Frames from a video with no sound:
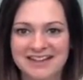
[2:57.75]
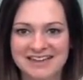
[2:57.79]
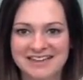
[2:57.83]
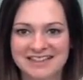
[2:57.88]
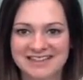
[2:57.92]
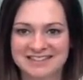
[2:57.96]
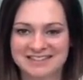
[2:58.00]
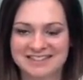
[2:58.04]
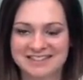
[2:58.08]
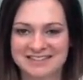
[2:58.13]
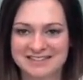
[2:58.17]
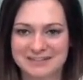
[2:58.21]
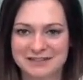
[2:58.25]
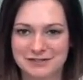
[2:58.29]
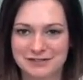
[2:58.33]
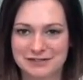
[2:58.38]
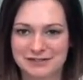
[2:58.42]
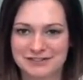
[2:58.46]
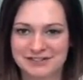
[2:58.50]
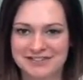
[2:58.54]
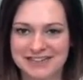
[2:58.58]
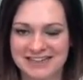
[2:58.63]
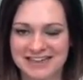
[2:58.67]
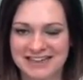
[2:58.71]
his sister
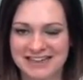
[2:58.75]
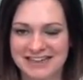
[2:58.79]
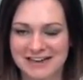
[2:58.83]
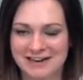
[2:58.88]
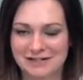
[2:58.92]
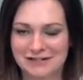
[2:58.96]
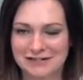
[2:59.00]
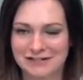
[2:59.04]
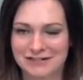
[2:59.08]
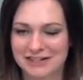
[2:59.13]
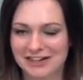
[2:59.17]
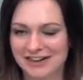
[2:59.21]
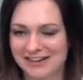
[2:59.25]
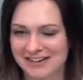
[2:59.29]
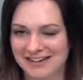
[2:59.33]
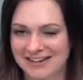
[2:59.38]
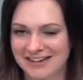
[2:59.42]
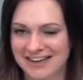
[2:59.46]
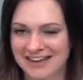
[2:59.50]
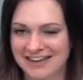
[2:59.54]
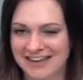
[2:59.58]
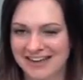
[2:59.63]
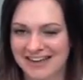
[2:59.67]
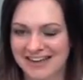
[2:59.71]
is sticking out her
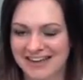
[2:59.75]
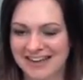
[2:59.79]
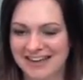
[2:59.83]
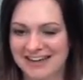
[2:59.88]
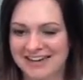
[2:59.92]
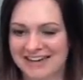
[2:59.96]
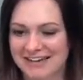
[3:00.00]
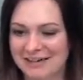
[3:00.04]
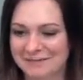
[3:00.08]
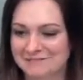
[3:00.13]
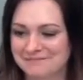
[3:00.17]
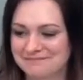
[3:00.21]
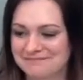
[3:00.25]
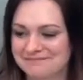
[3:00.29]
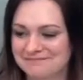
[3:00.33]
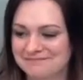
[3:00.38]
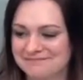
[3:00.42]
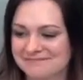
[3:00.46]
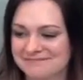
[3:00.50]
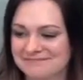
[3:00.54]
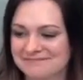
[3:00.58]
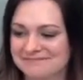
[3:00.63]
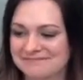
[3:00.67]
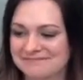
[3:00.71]
tongue at him.